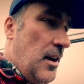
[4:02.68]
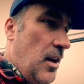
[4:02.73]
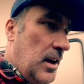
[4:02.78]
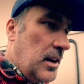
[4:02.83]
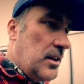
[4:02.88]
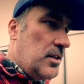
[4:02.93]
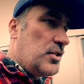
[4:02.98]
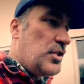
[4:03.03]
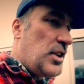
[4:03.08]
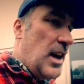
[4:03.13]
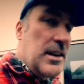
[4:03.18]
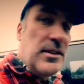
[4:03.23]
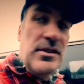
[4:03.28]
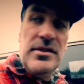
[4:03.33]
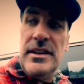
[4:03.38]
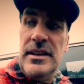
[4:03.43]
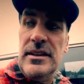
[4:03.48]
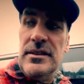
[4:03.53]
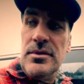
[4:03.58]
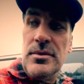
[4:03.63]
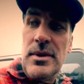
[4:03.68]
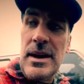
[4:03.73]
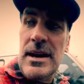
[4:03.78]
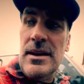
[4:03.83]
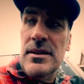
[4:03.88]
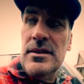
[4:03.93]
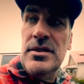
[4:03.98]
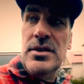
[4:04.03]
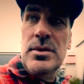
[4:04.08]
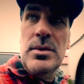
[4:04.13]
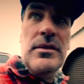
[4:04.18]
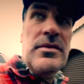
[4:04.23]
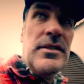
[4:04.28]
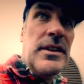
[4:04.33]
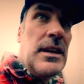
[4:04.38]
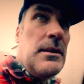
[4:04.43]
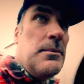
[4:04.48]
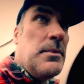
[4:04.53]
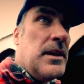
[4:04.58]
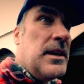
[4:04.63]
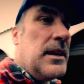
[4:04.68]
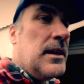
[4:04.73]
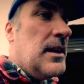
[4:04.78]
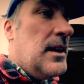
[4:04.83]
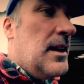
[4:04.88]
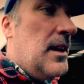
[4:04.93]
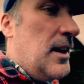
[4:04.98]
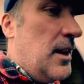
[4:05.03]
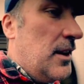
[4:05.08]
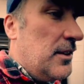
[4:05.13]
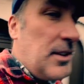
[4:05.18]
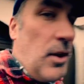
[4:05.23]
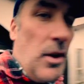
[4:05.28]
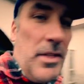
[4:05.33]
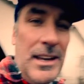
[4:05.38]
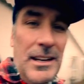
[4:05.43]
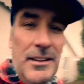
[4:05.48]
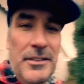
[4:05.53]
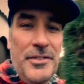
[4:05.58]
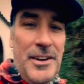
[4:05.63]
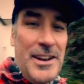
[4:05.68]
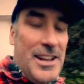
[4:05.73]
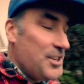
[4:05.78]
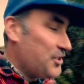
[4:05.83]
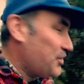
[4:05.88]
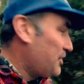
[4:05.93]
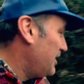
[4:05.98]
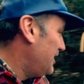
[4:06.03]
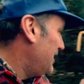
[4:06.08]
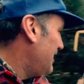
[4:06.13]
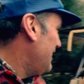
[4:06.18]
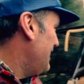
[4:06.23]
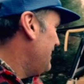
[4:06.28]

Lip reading: can change things around too if need be. So I think it's finished.